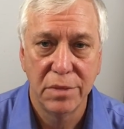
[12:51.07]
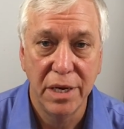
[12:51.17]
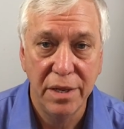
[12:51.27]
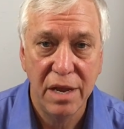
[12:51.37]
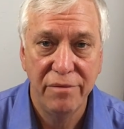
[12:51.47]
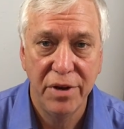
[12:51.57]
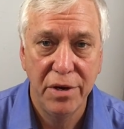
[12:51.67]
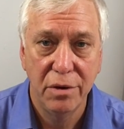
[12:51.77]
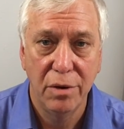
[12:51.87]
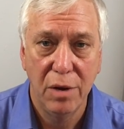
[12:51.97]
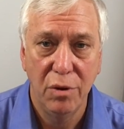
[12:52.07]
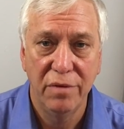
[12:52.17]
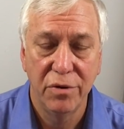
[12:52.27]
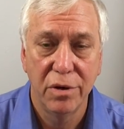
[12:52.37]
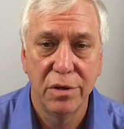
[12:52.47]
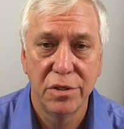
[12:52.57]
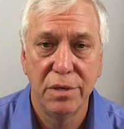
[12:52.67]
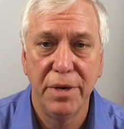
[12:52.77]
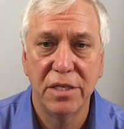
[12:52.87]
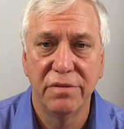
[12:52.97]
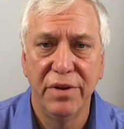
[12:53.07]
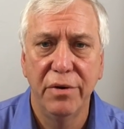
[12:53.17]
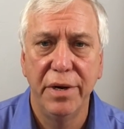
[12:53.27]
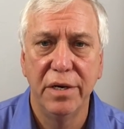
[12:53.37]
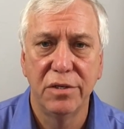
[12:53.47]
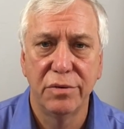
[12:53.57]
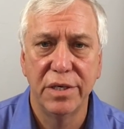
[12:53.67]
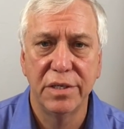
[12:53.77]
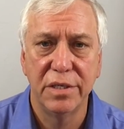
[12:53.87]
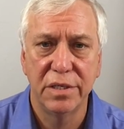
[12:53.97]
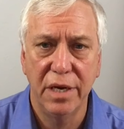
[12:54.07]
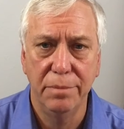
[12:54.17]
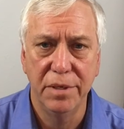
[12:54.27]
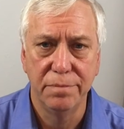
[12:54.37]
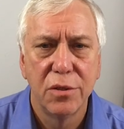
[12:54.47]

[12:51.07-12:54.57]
In that video, however, she makes a very interesting statement.